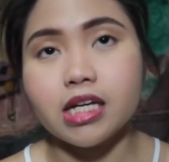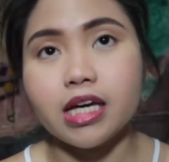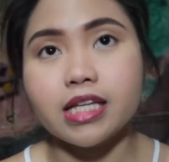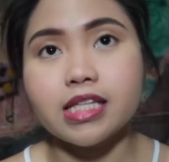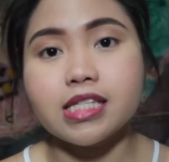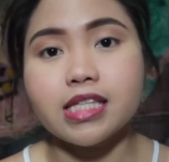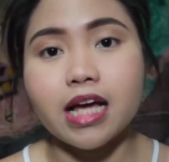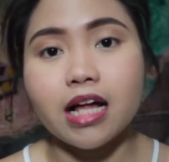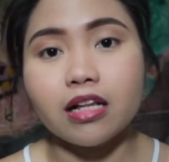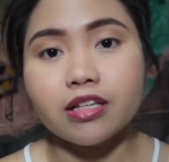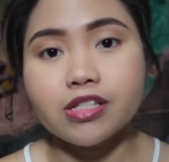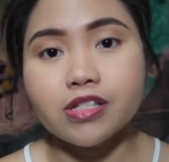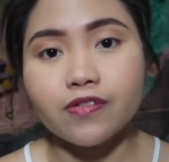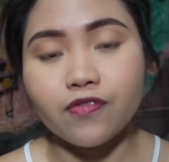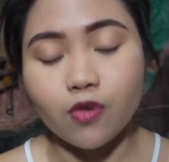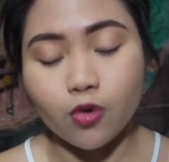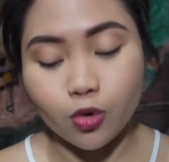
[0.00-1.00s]
it
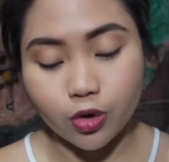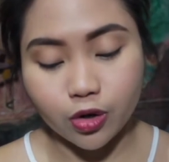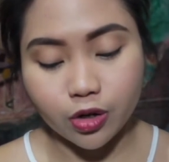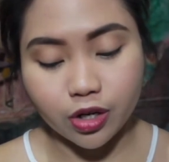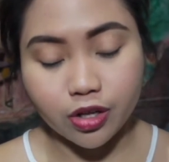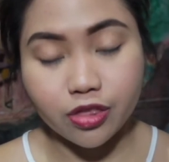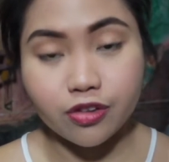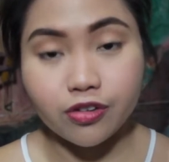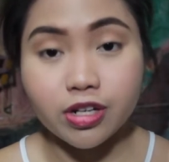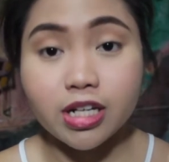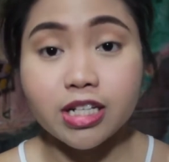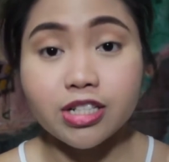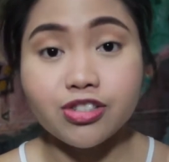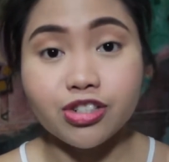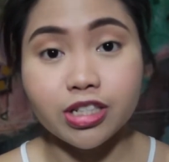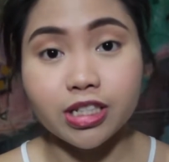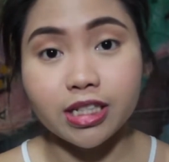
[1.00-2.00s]
sells for
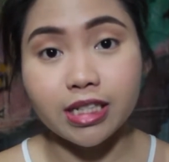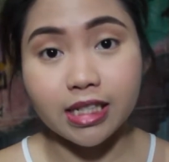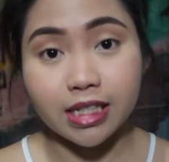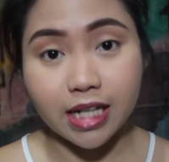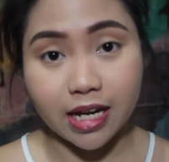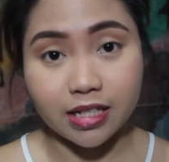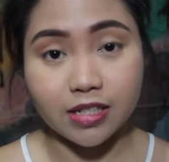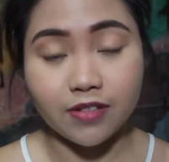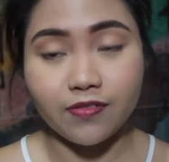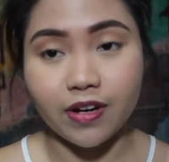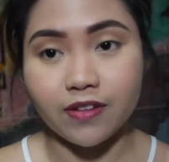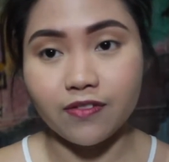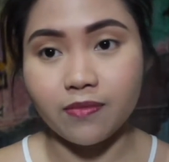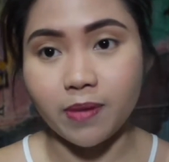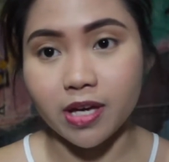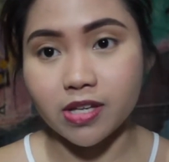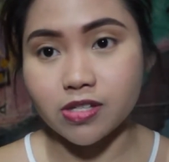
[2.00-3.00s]

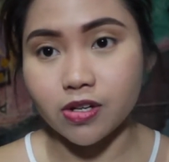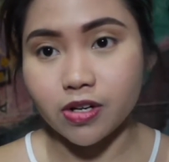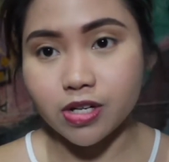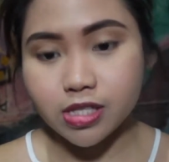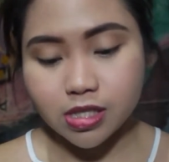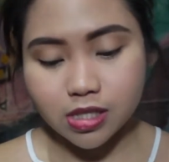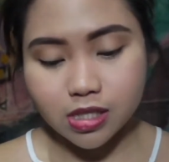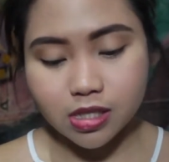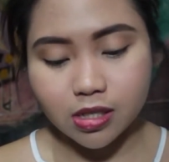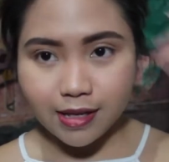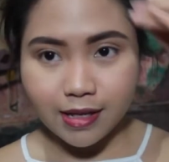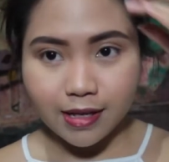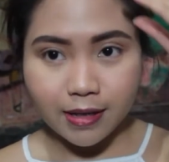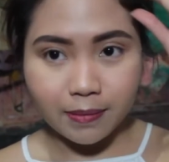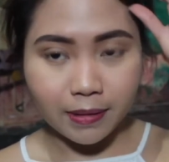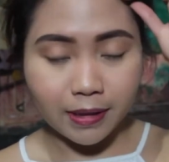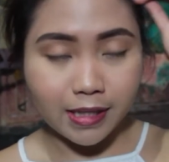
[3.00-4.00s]
395 pesos.
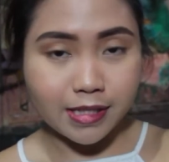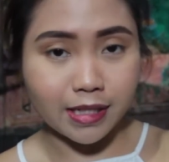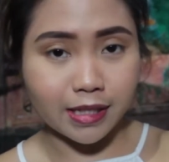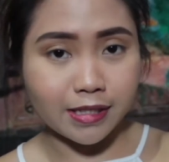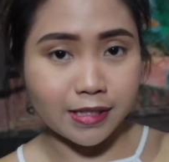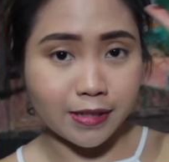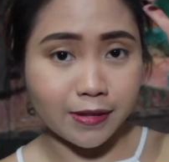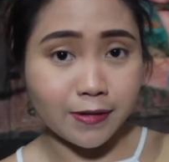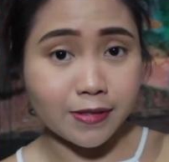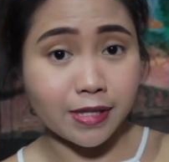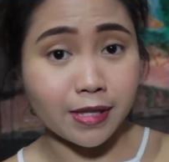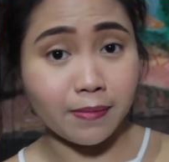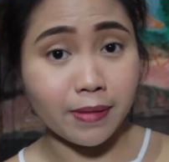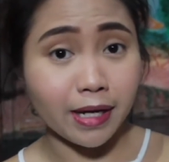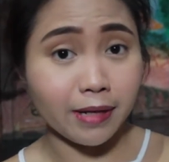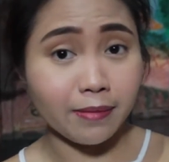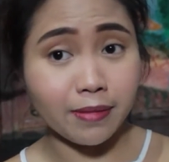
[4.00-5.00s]
Please excuse the
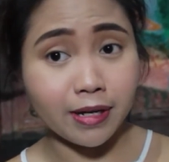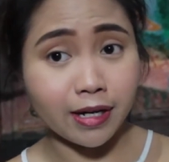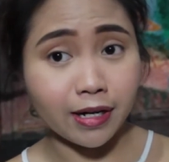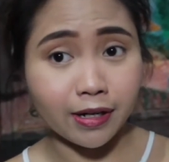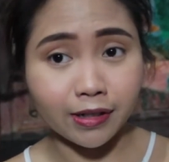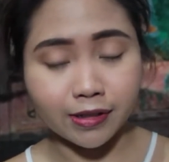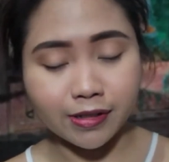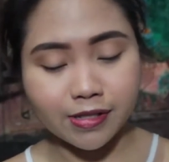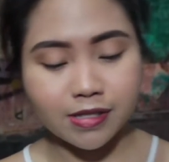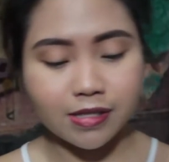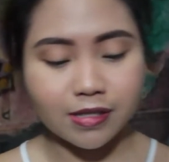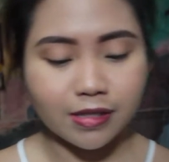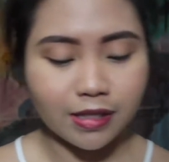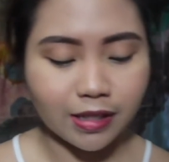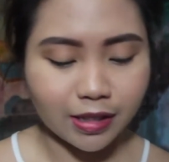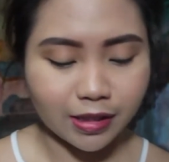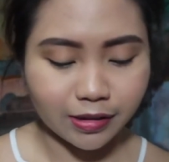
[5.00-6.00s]
baby hairs,
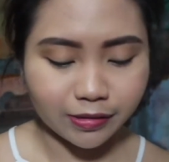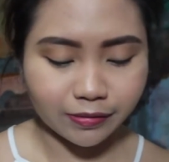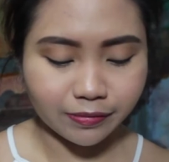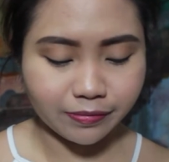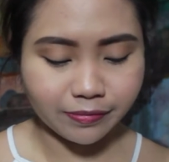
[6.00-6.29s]
you know.